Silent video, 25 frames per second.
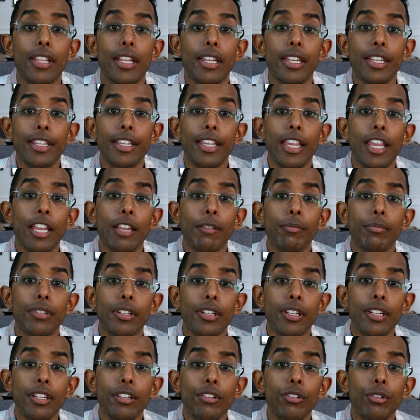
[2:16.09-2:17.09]
that he came to
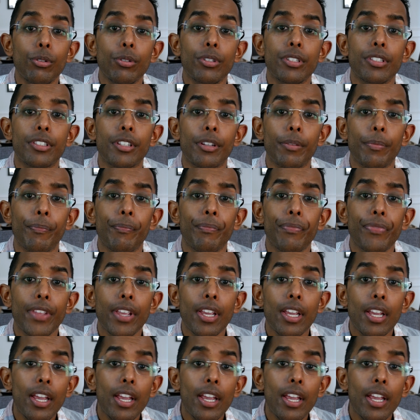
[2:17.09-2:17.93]
Hinduism.